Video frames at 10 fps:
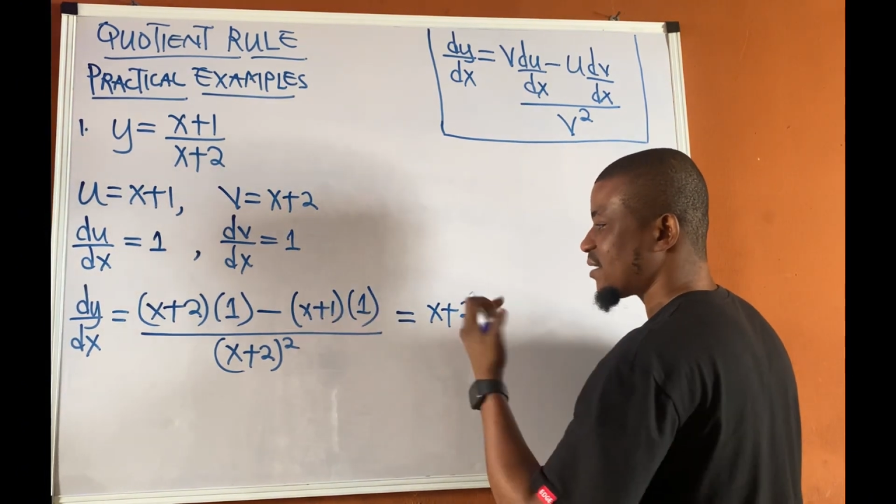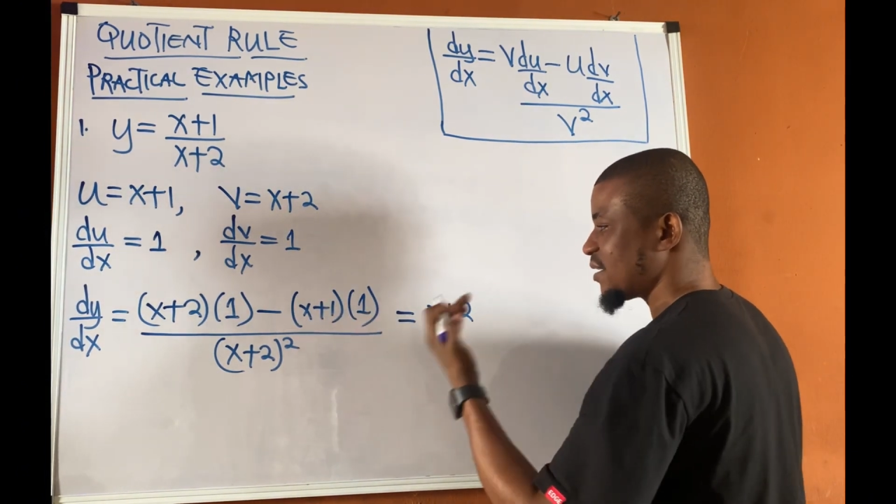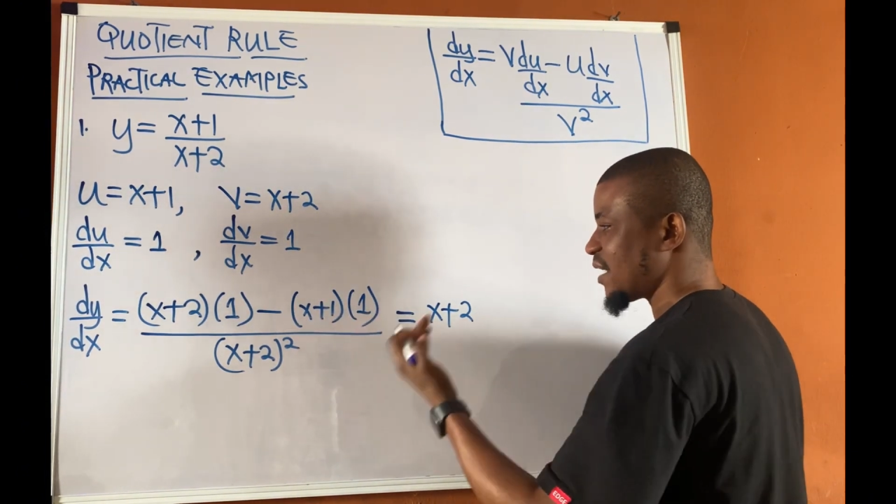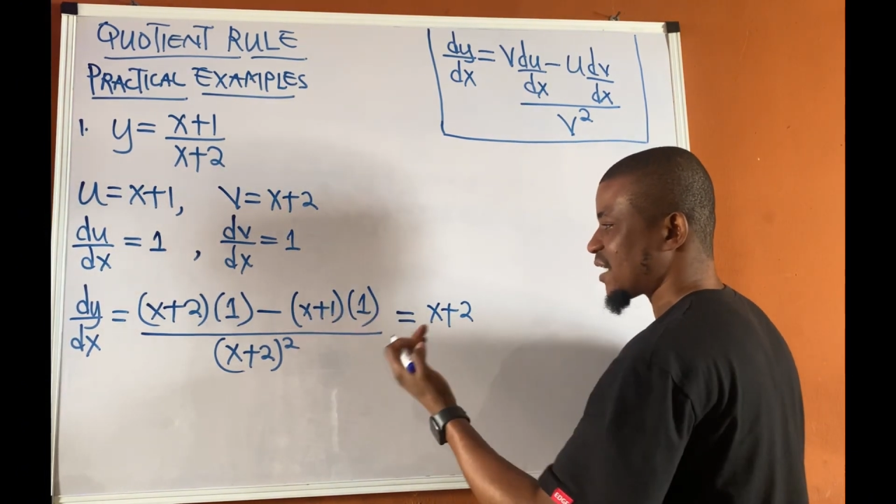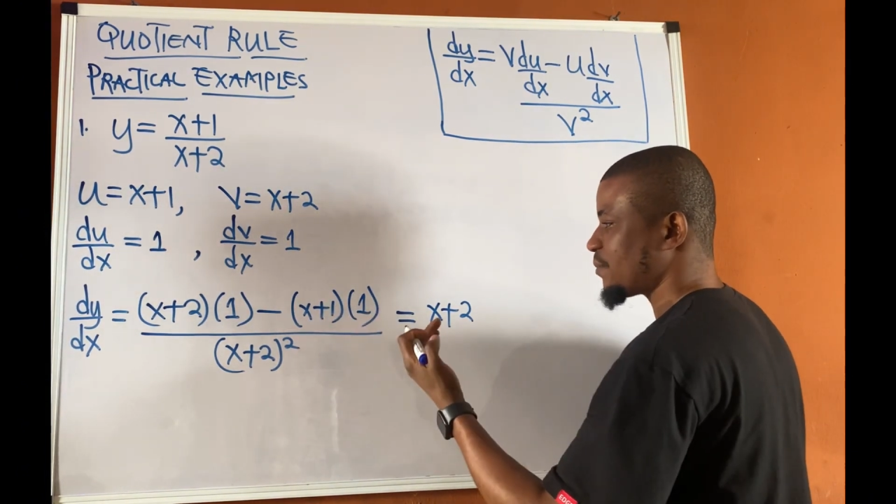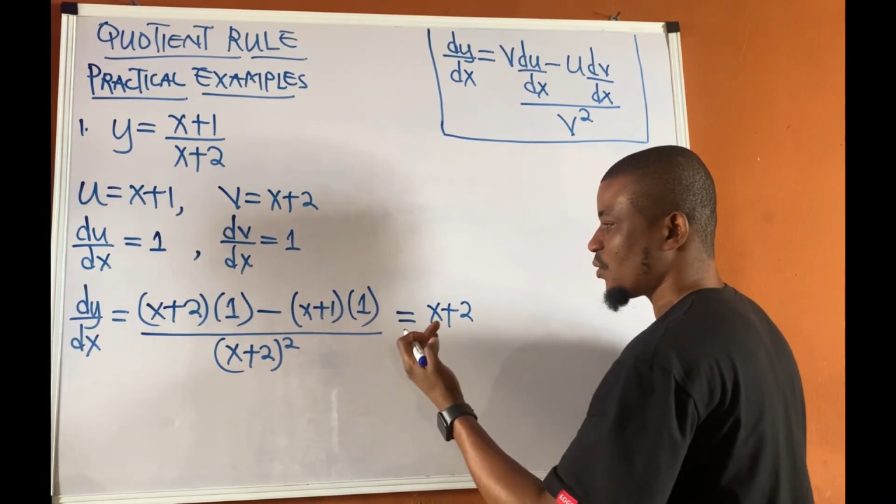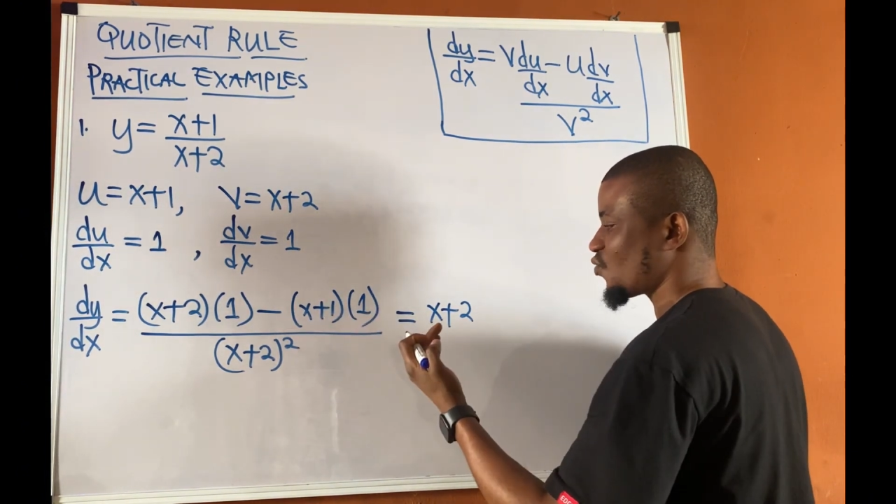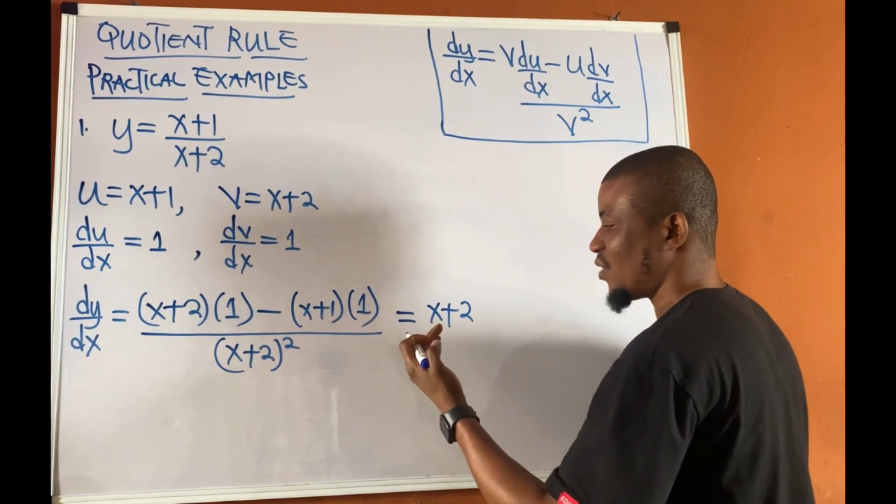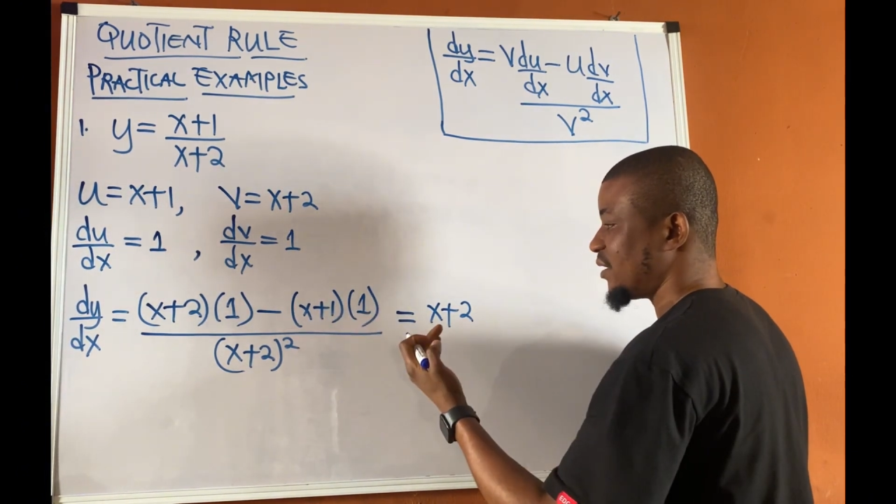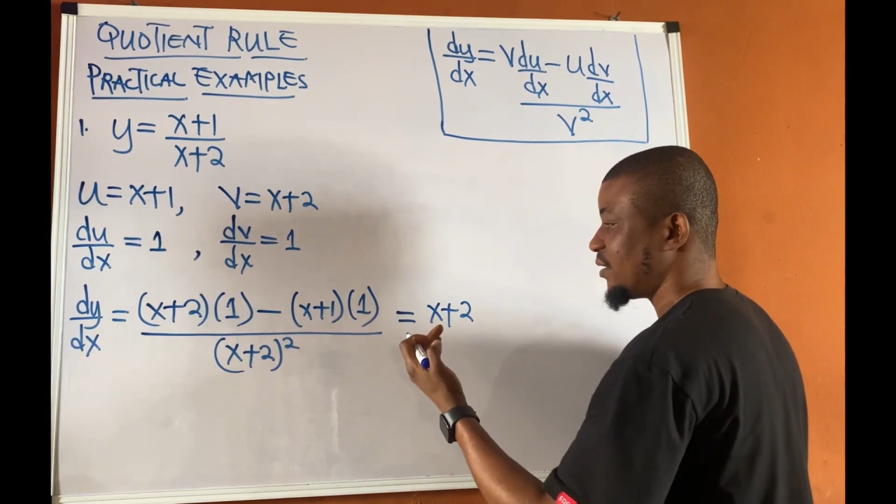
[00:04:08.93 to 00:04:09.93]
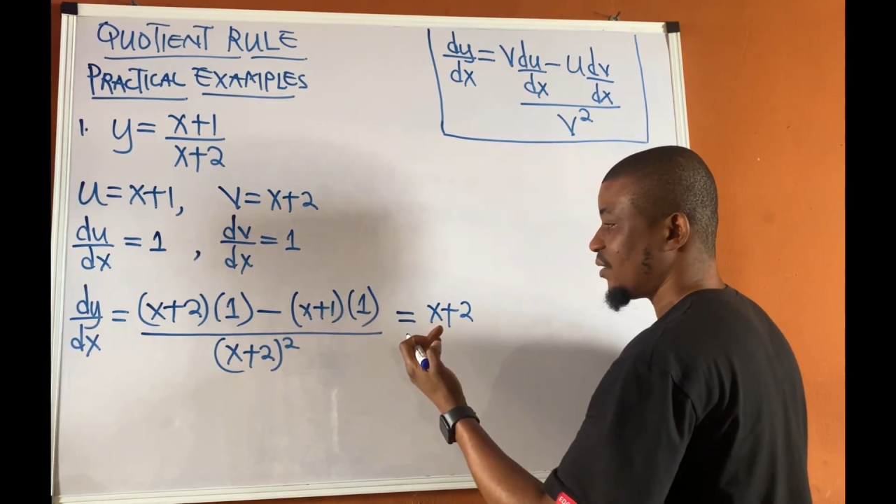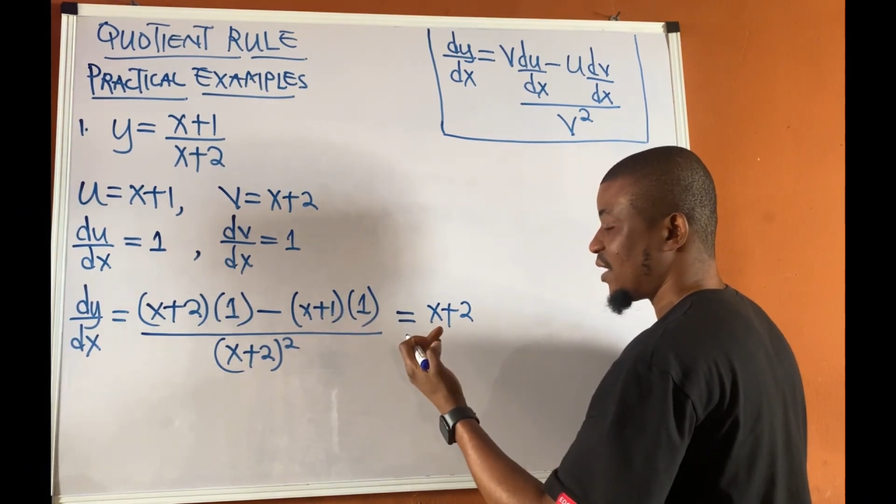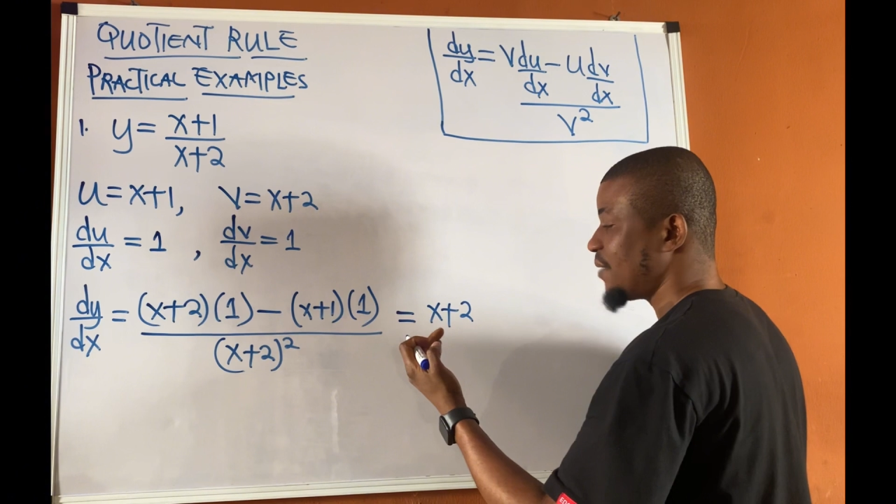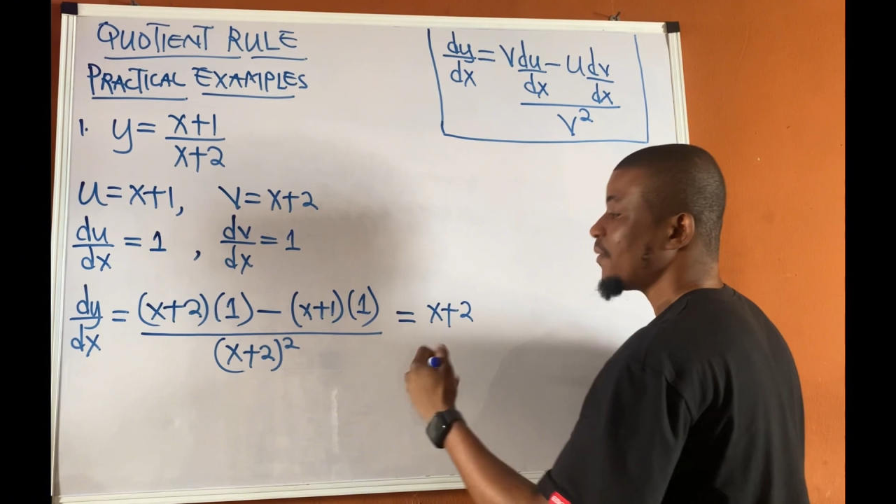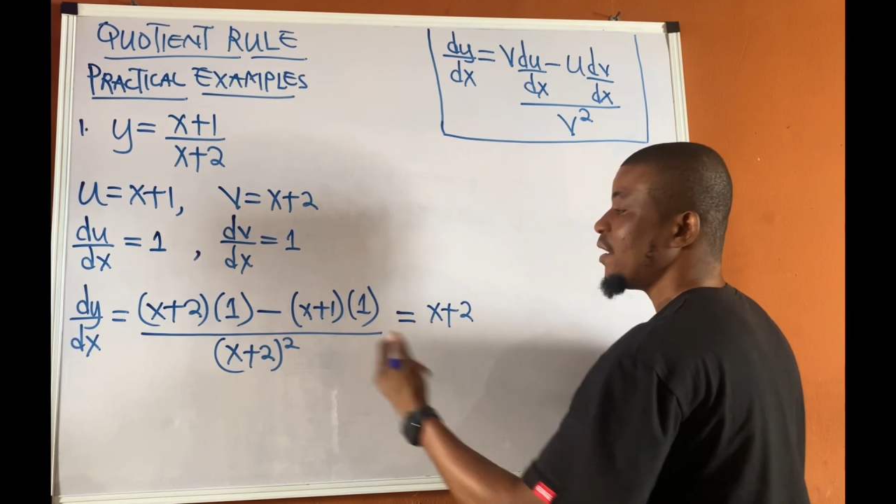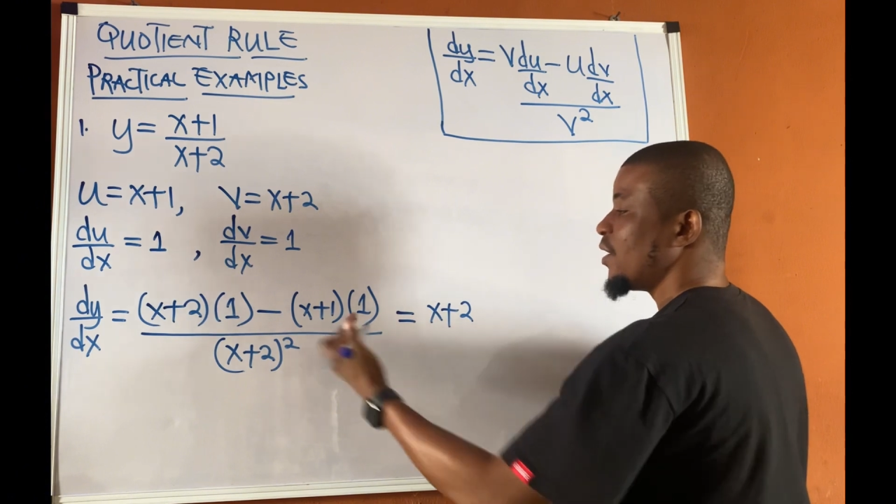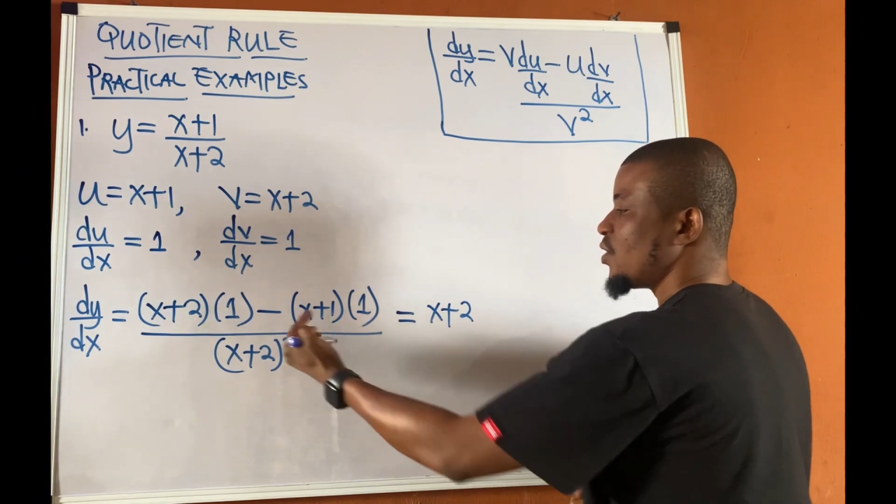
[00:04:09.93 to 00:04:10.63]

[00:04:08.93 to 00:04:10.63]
is still x plus 1, right?